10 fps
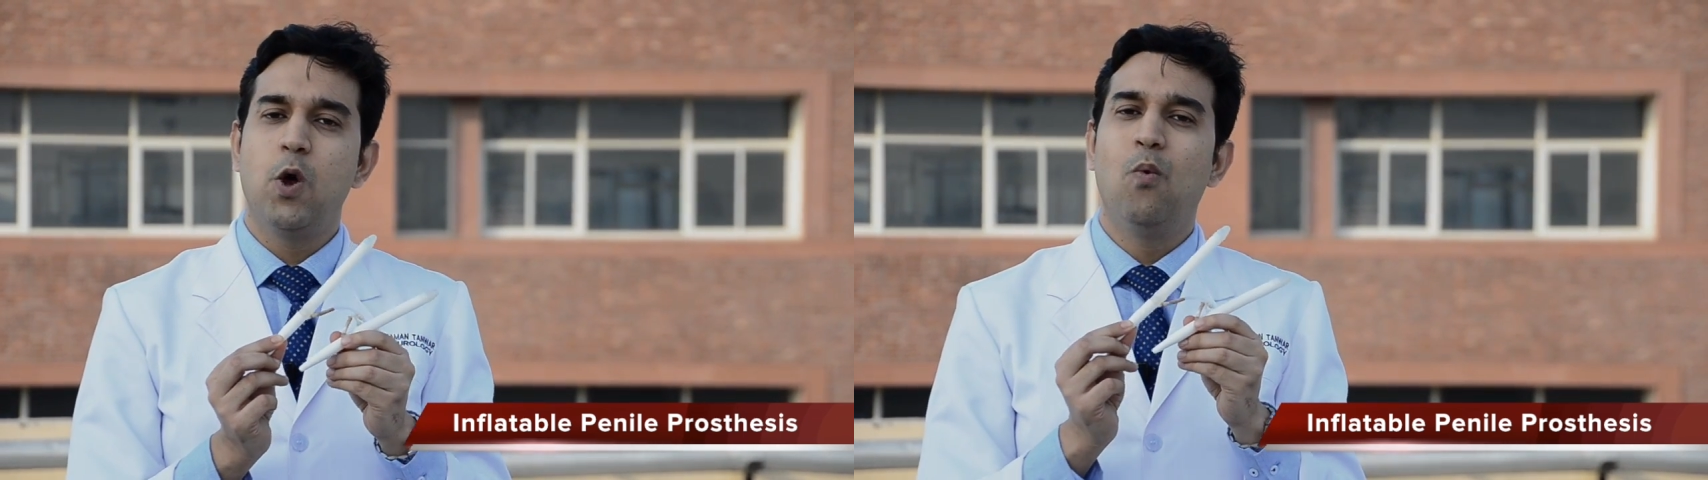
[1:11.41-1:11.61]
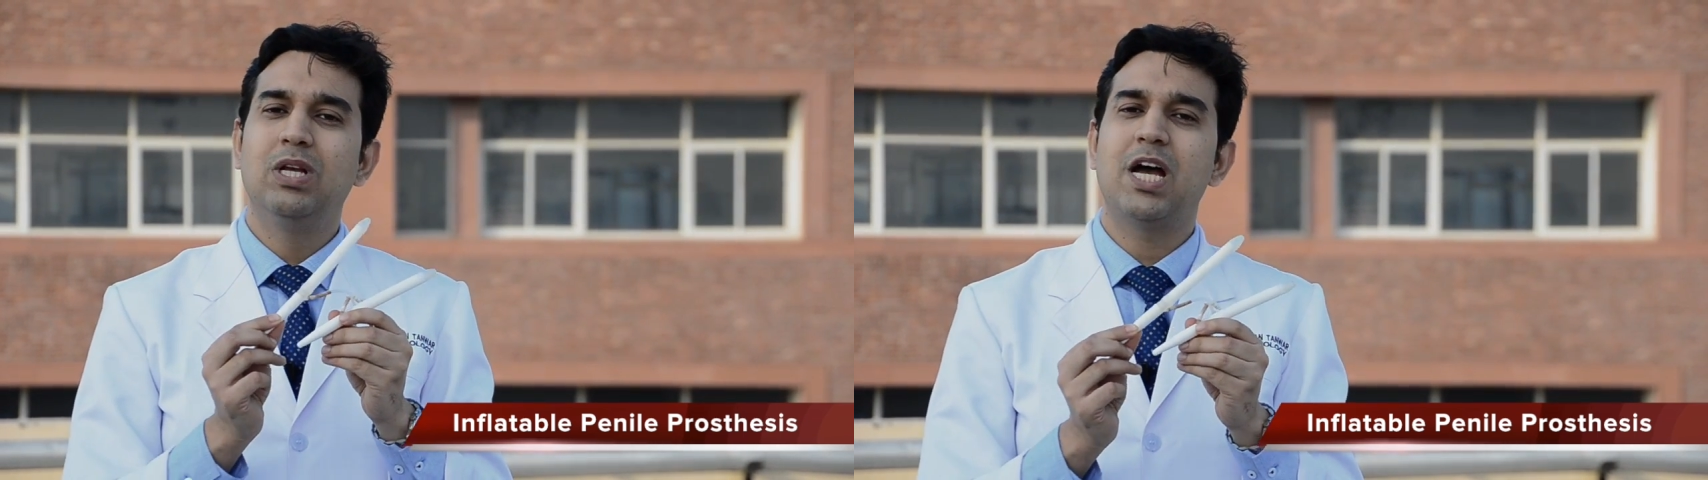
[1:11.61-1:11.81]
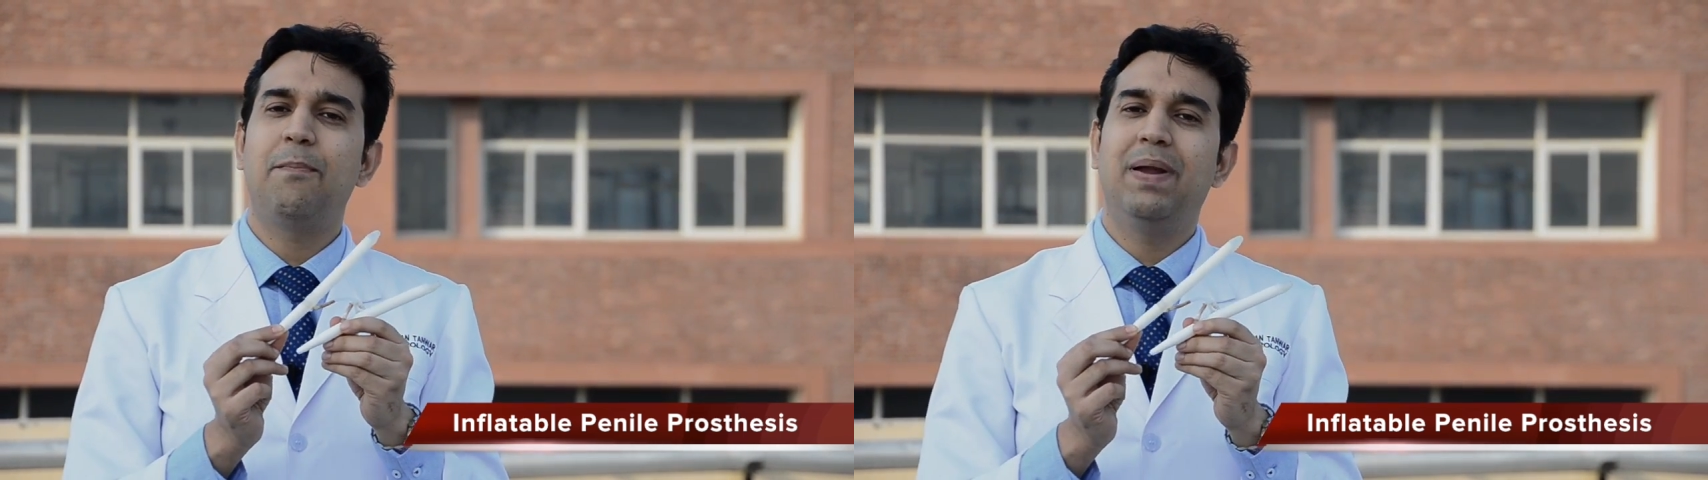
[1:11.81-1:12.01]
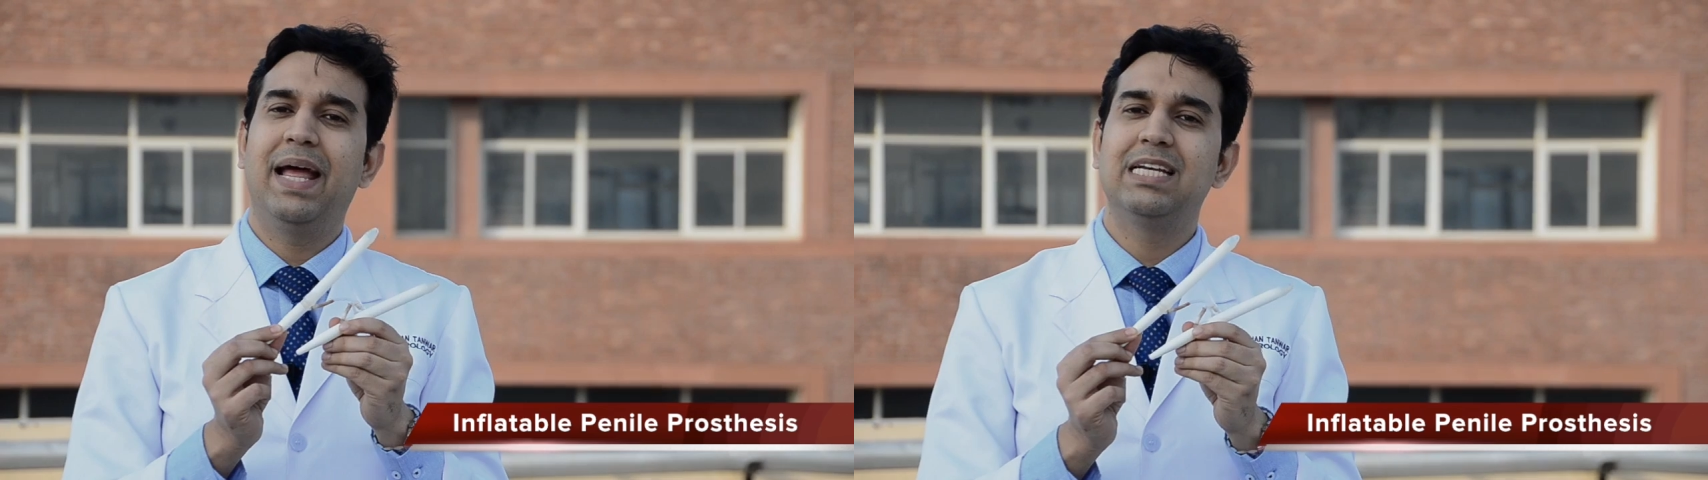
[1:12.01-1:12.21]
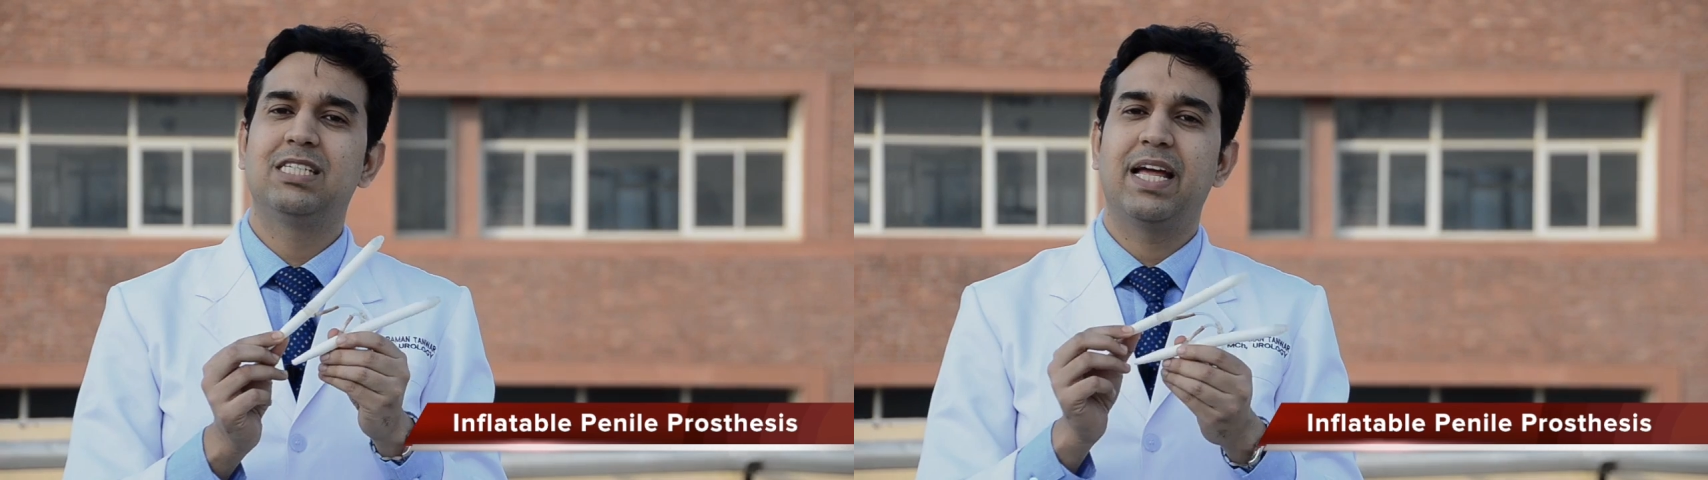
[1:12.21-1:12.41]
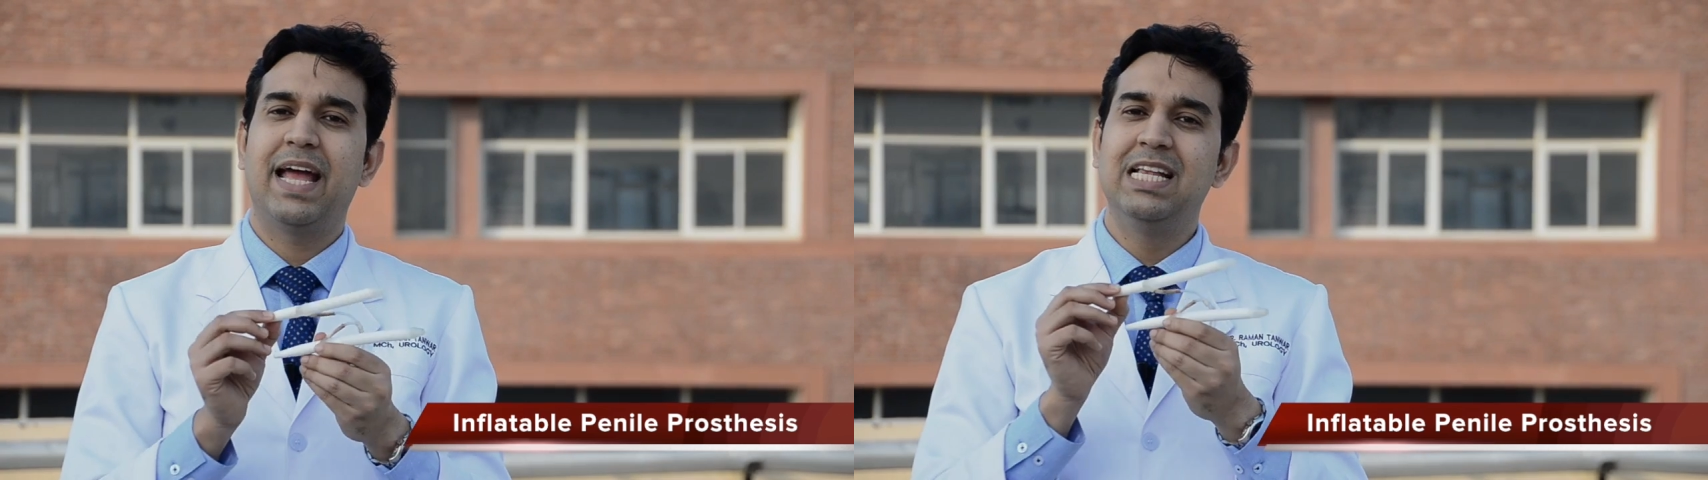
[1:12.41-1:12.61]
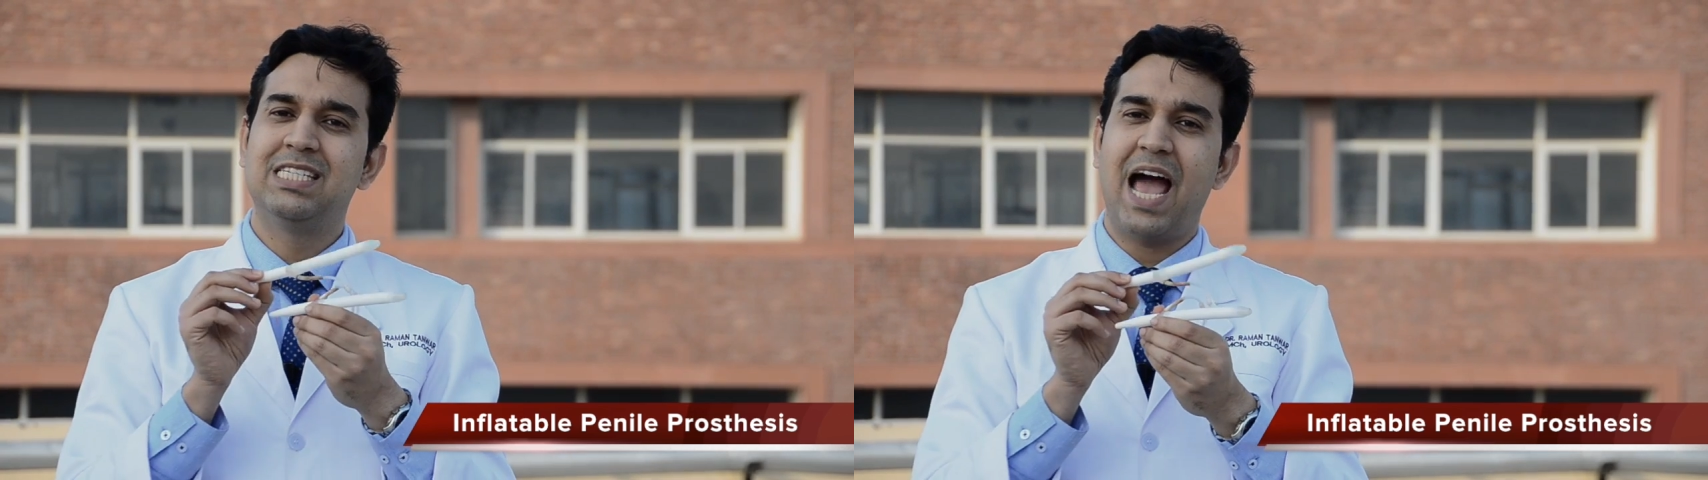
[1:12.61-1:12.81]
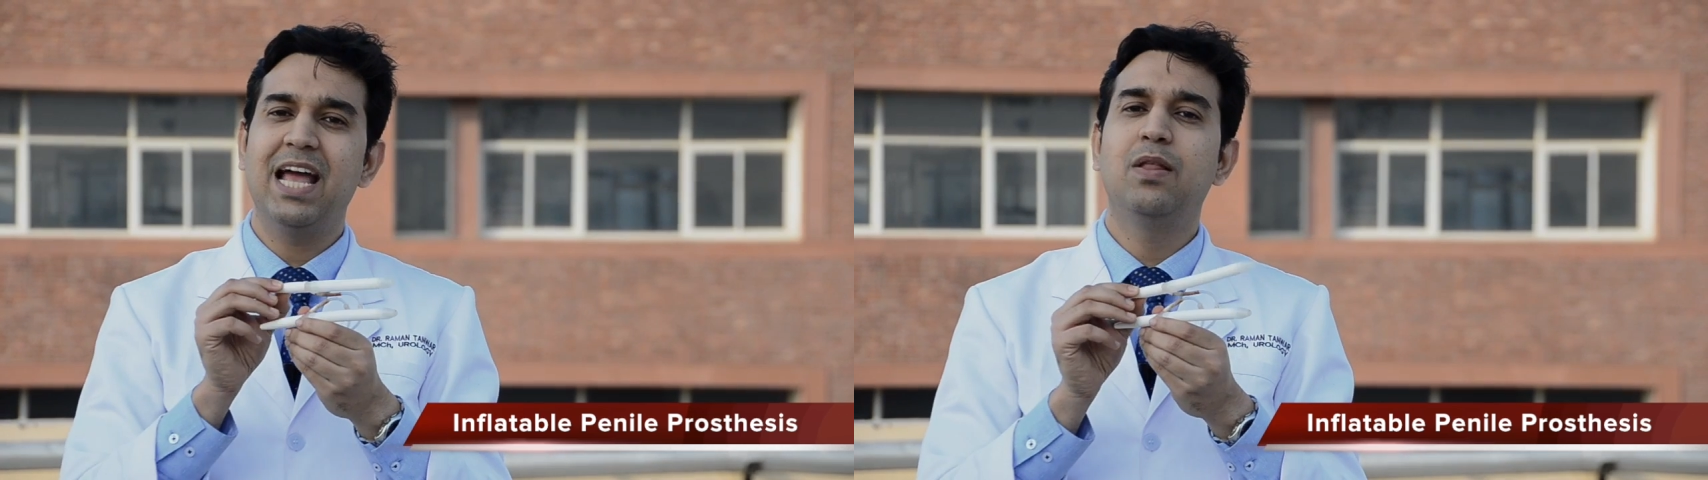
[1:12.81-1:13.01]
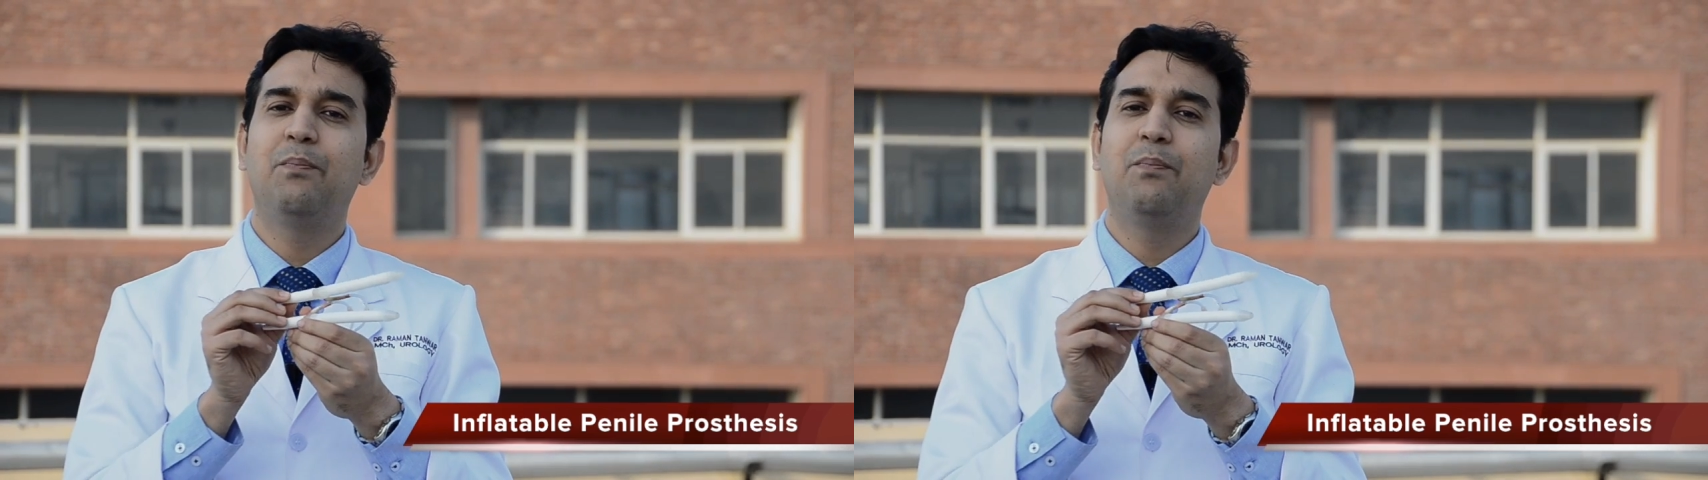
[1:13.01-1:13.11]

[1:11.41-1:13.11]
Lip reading: which are placed inside